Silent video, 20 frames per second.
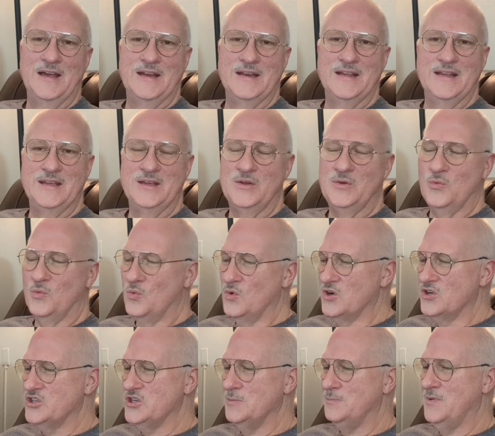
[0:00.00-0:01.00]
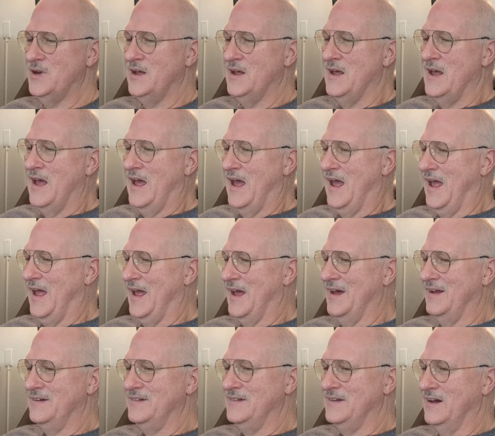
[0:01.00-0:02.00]
he worshiped.
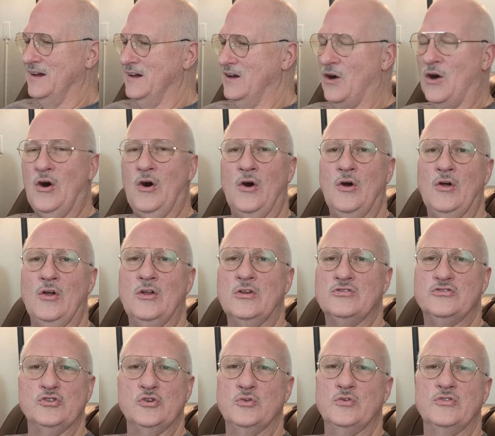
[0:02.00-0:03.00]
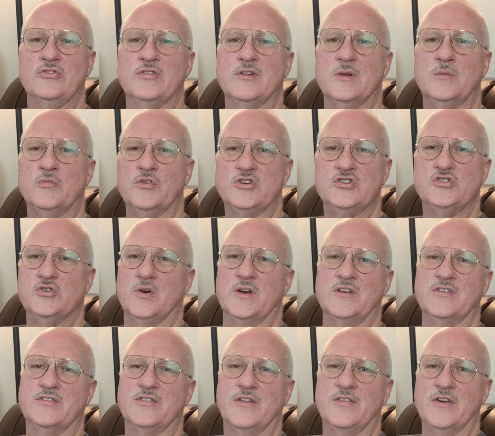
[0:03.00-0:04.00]
And all Jerusalem
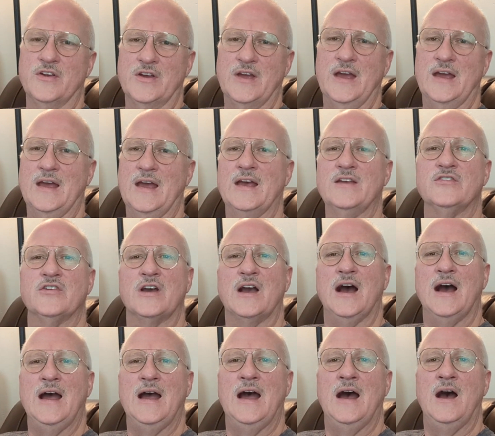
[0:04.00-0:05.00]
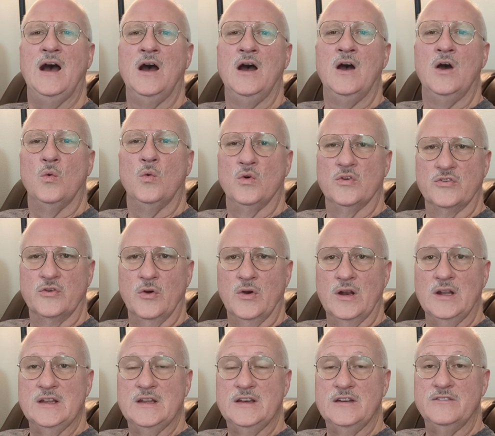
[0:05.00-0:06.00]
rejoiced that their king Hezekiah was going
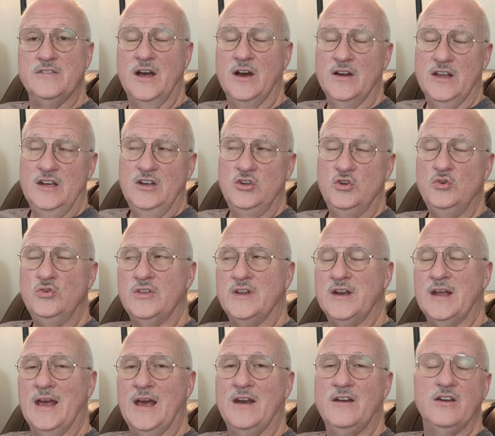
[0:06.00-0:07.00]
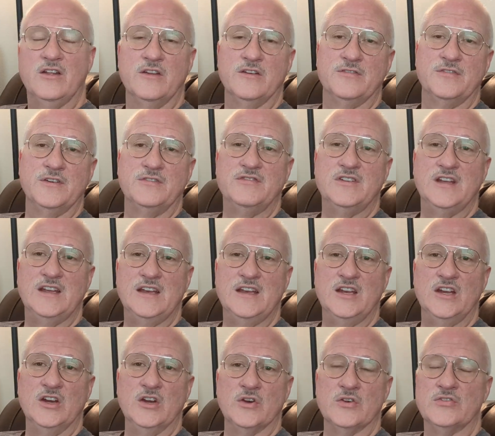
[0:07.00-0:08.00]
to live. Now he knew that he had another 15
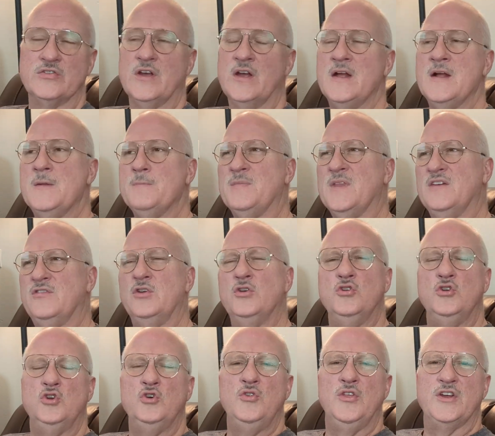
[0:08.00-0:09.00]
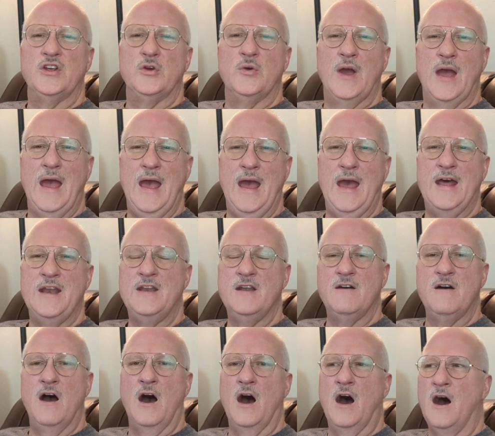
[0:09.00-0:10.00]
years. If you knew that you had,
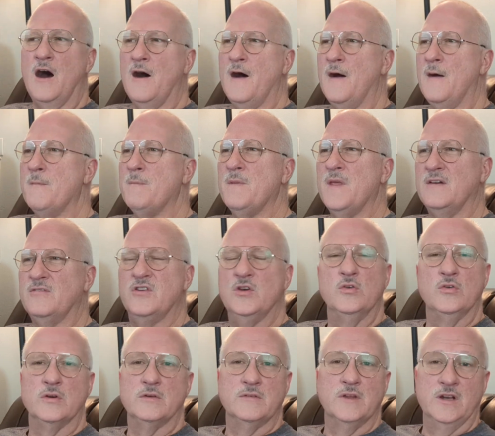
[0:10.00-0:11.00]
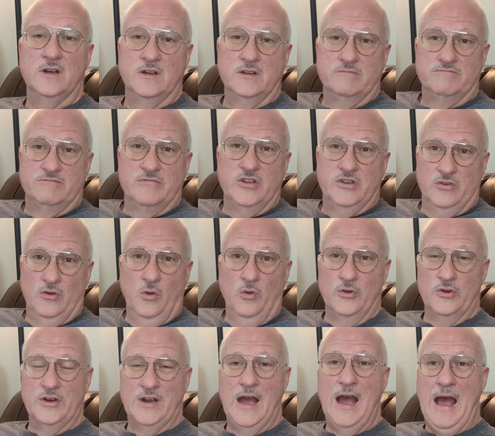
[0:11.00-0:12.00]
if you're an
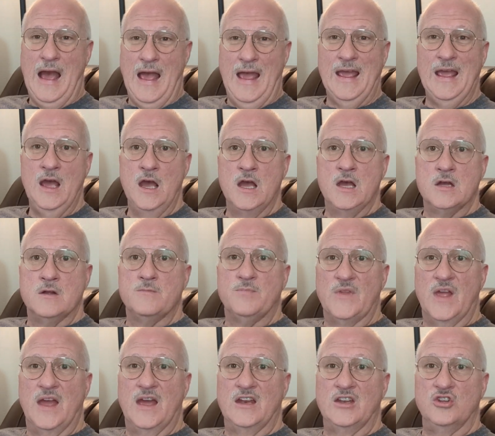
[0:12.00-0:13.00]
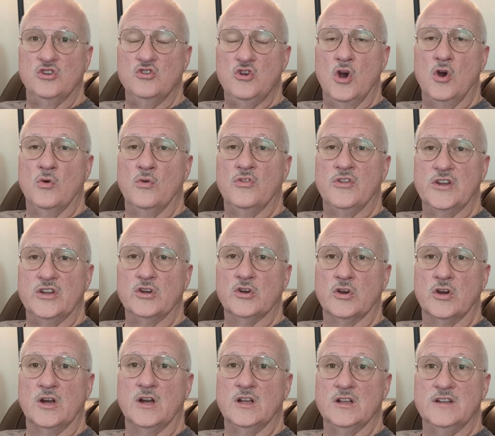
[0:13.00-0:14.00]
older guy, and you know that you're
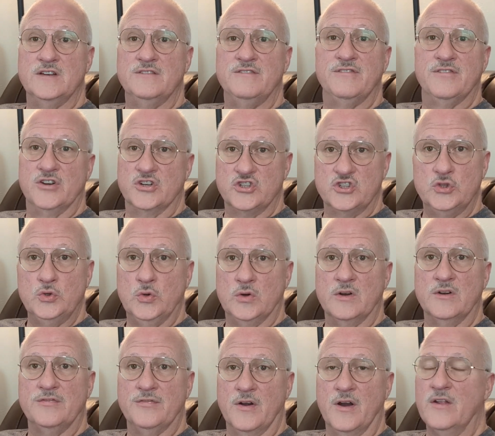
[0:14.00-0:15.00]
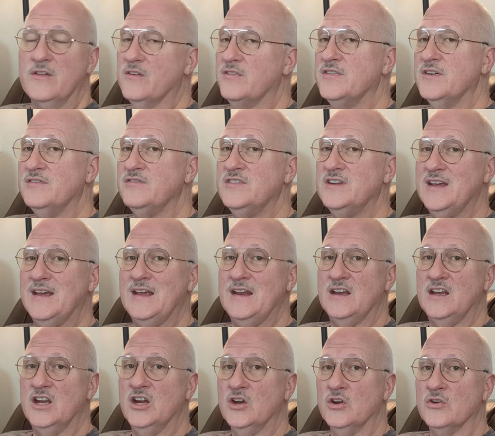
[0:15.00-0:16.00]
going to live for sure for another 15
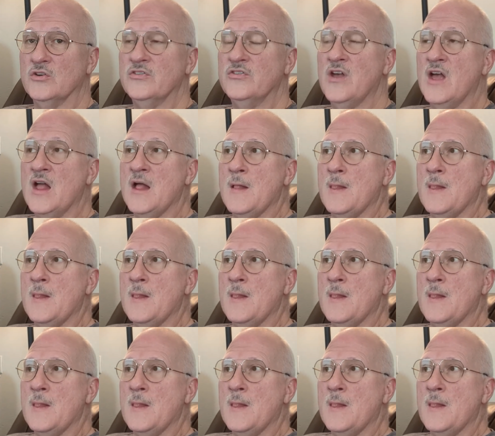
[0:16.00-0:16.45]
years,